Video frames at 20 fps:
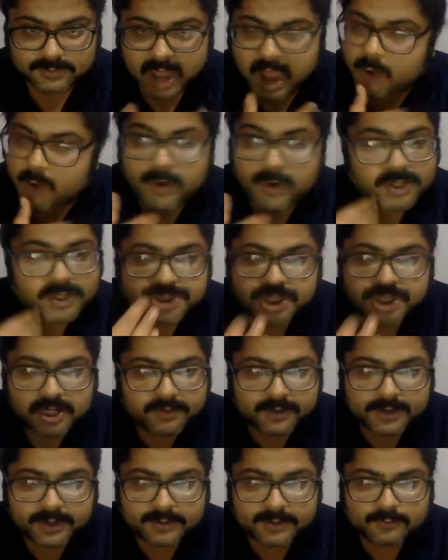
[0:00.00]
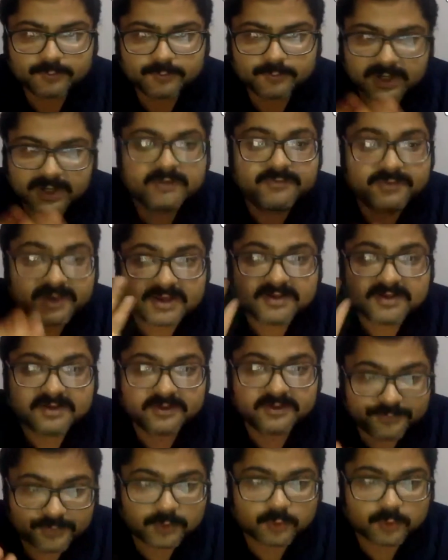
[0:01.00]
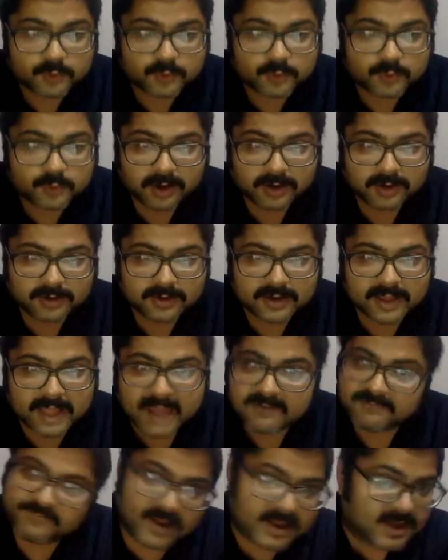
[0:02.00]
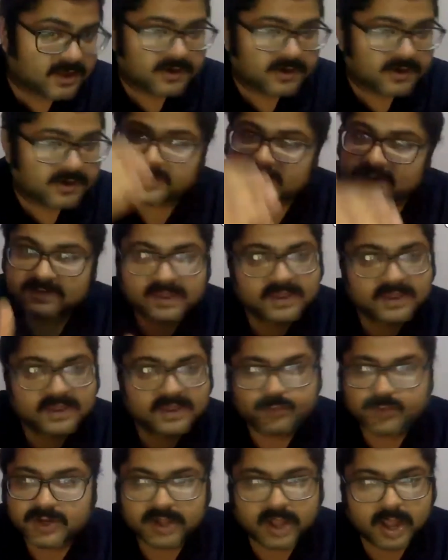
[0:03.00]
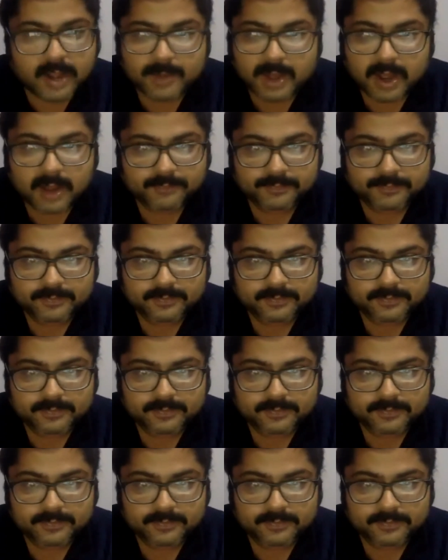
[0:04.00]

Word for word: Our children will live in a different world and very different things will come up.